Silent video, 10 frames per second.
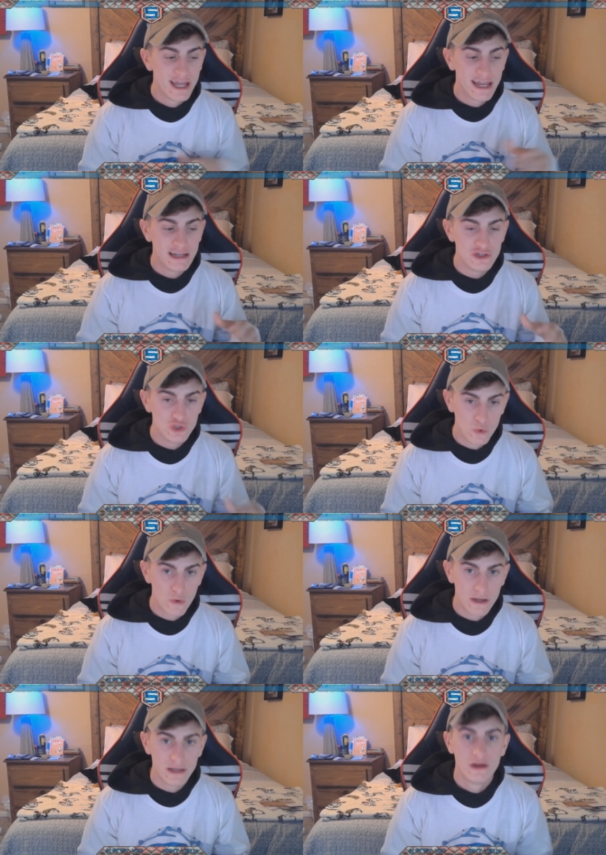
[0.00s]
and
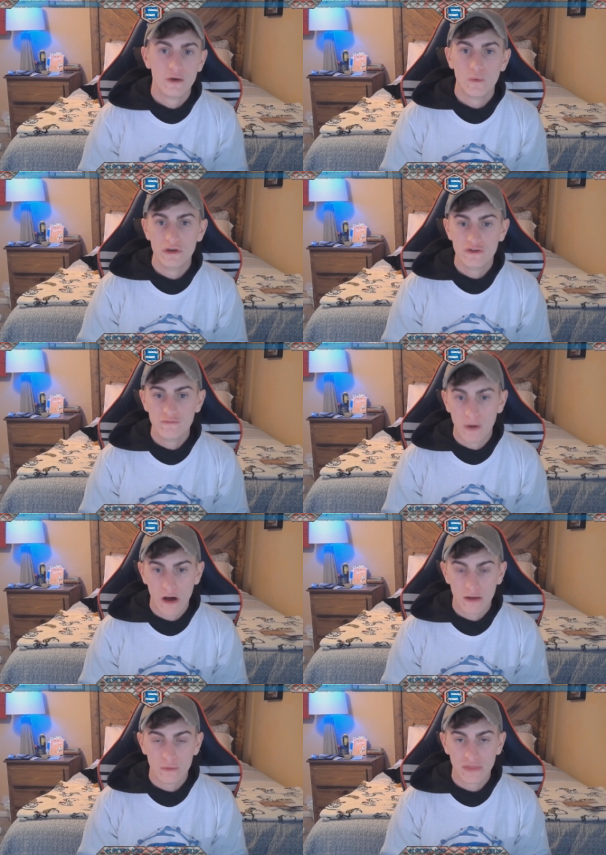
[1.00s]
enjoy what you've
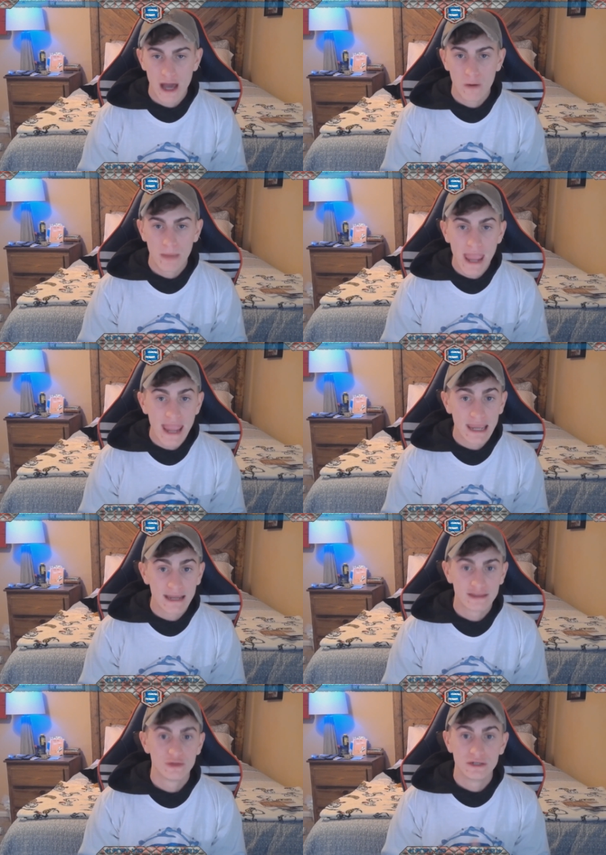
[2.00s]
bought without
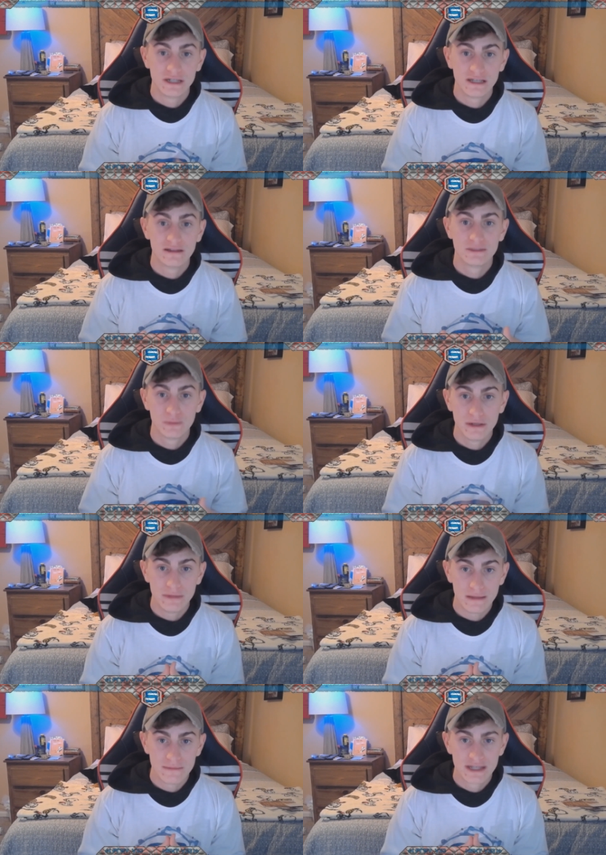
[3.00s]
paying the ridiculous
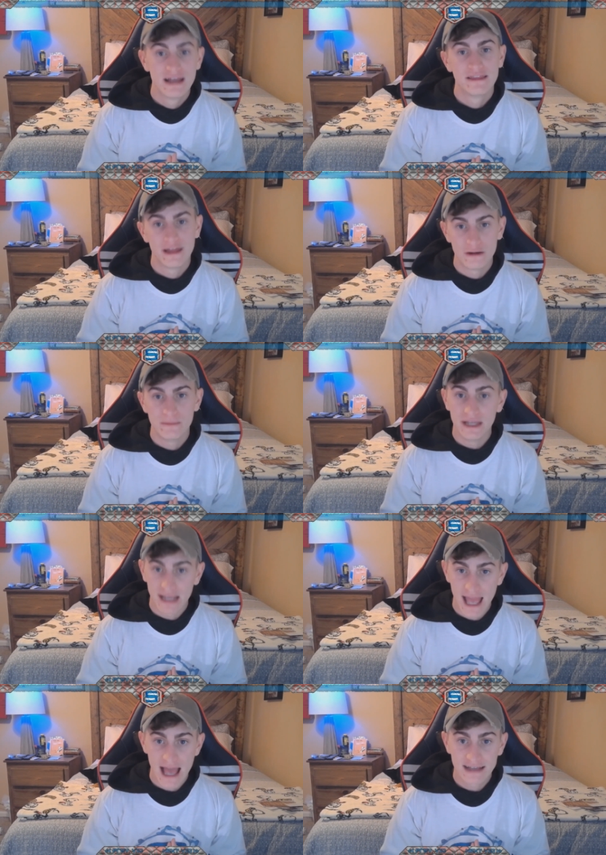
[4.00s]
premiums that are
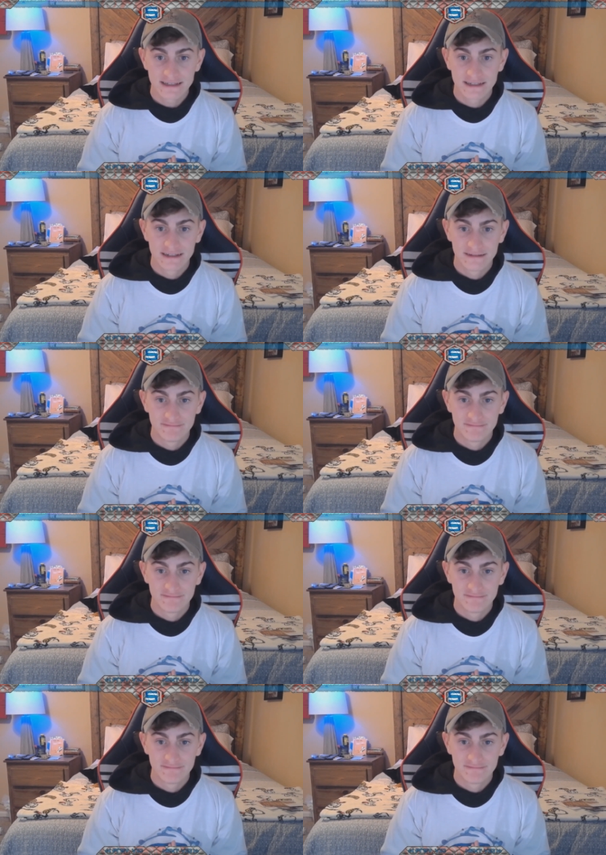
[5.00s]
being asked.